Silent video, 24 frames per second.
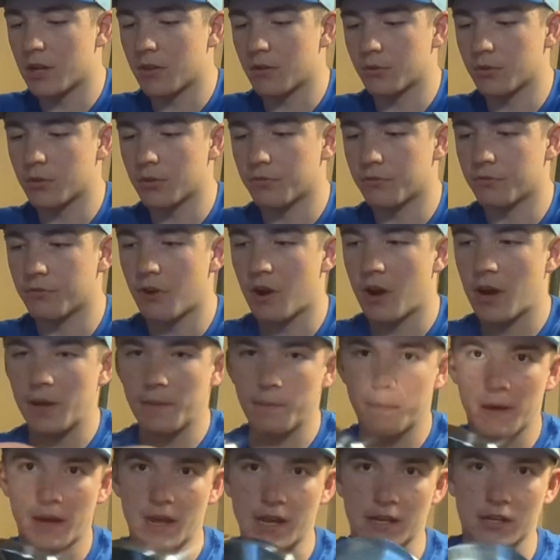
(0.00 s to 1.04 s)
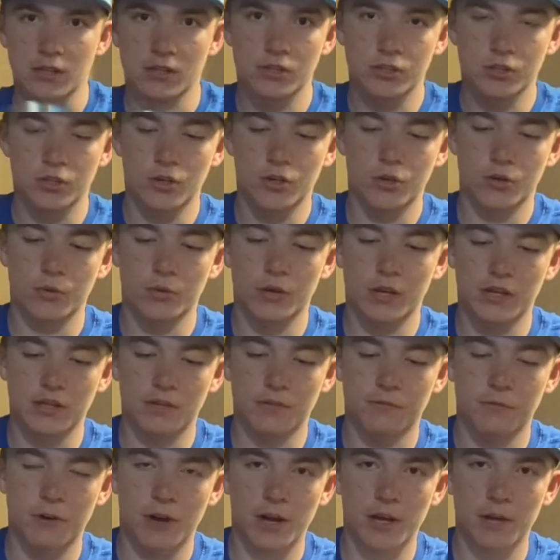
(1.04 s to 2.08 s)
out with the frying pan. So we got
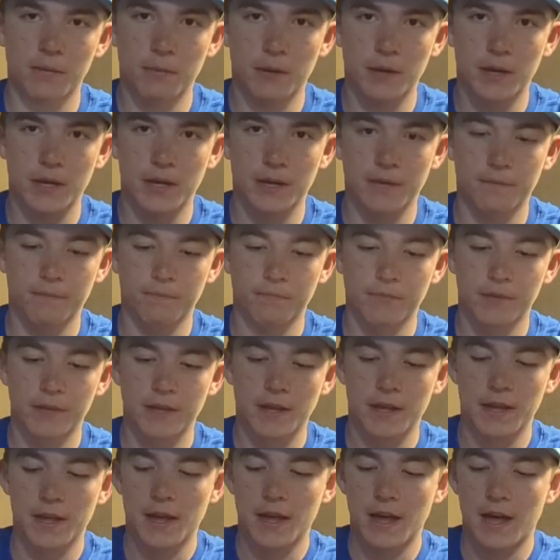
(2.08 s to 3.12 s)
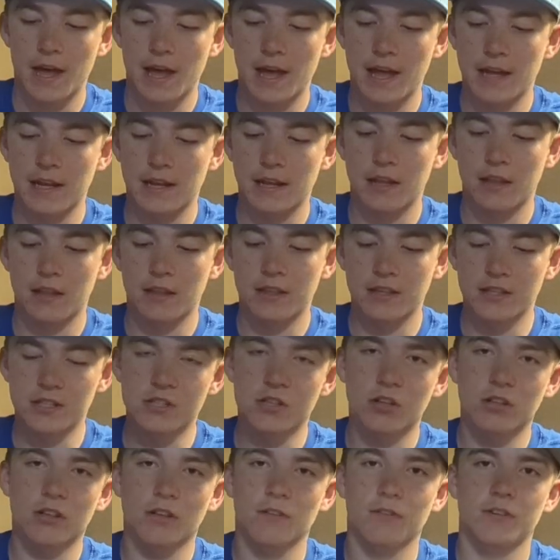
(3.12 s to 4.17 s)
the frying pan, and this
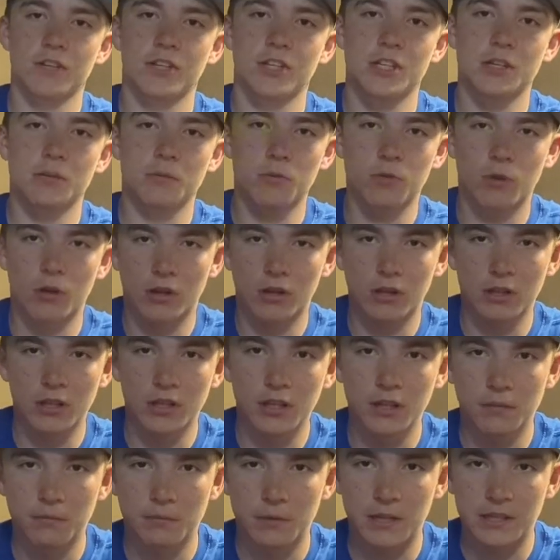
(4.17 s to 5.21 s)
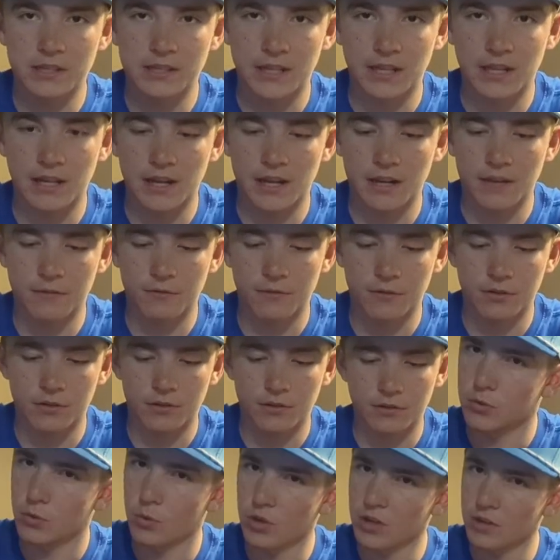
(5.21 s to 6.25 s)
is all definitely cheap quality because I got it
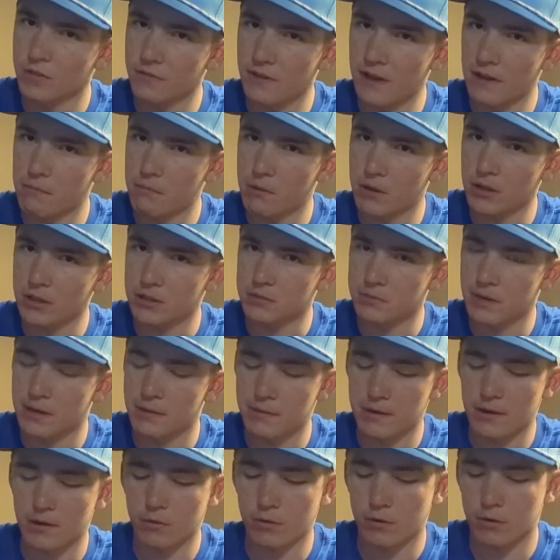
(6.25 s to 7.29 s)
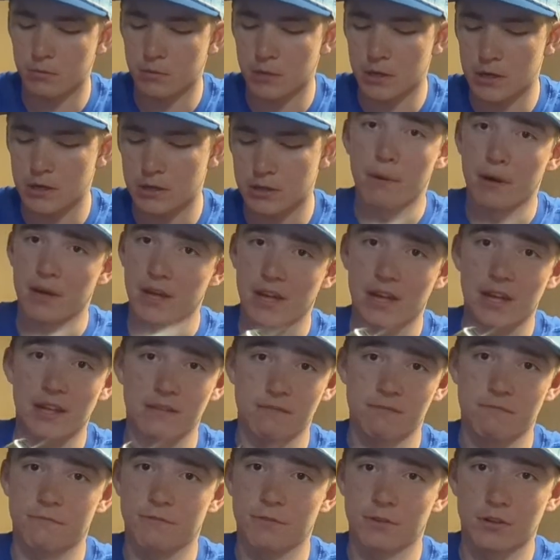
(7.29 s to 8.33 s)
for 25 bucks maybe at Walmart. But
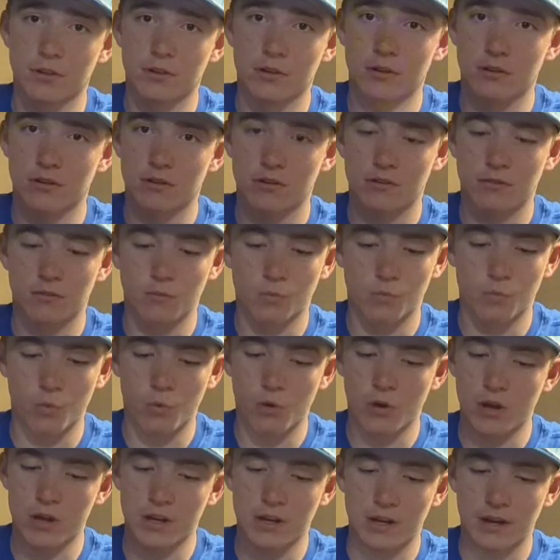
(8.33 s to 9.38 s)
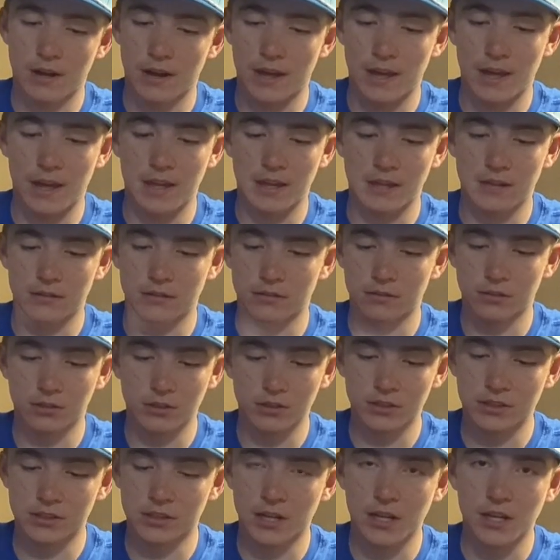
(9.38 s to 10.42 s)
for what it
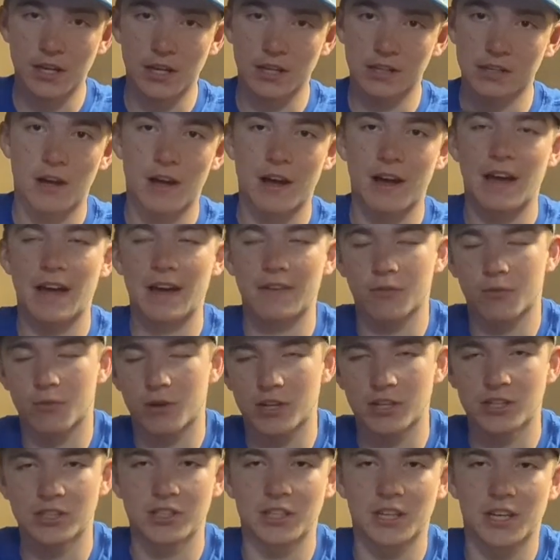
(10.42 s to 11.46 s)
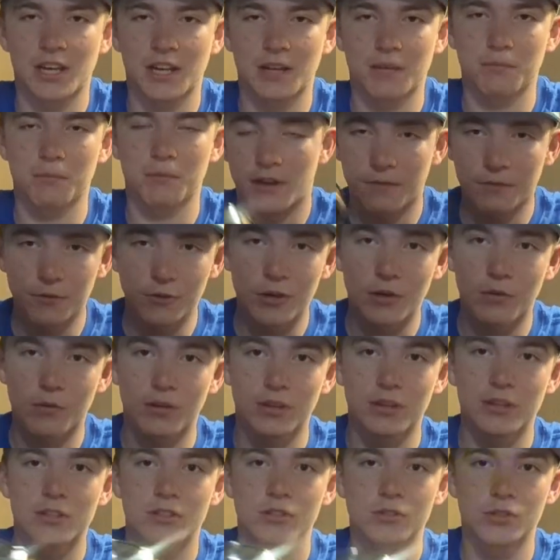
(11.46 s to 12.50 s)
looks like, I haven't watched it yet. If you get one
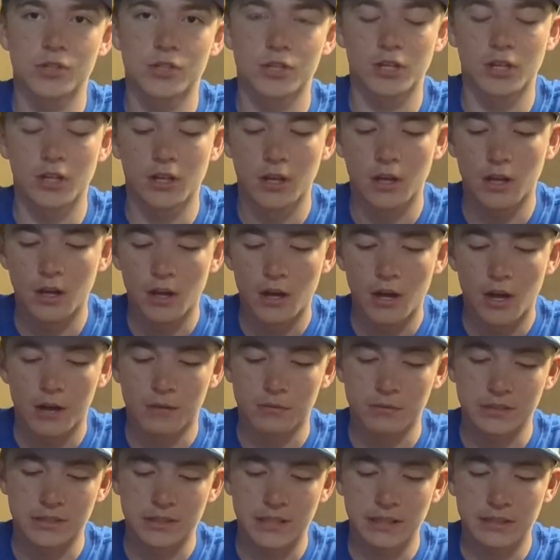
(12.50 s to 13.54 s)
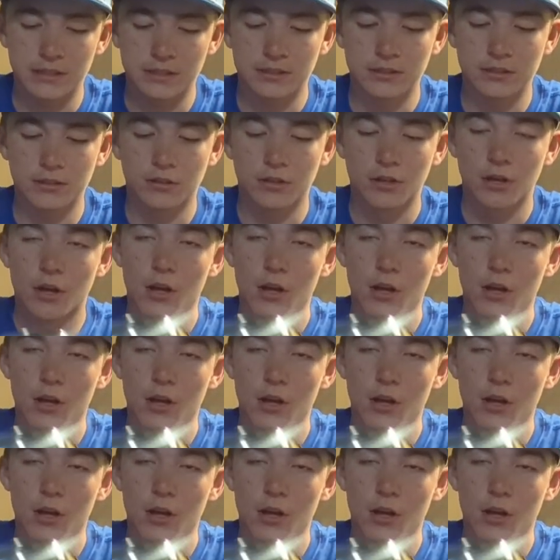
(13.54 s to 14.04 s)
of these, you should. Stainless steel.